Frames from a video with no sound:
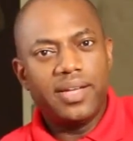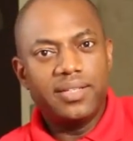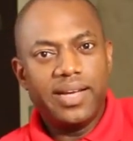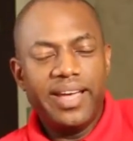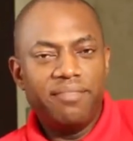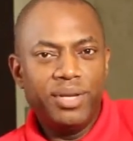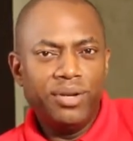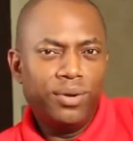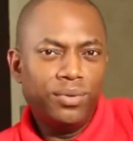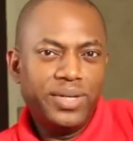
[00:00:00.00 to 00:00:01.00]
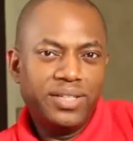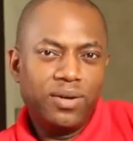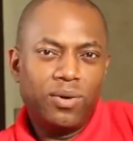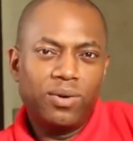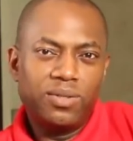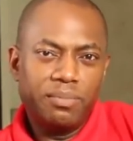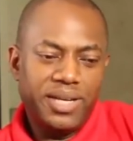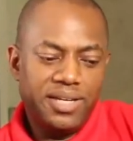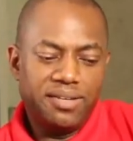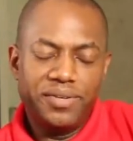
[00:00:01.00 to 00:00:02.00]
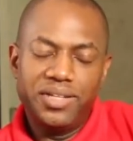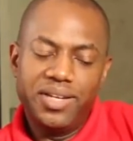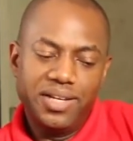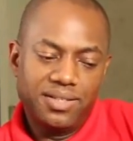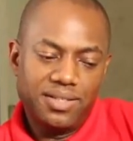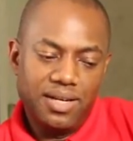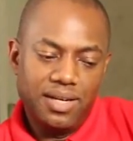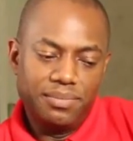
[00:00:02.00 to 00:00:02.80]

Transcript: and I have been known and called many different things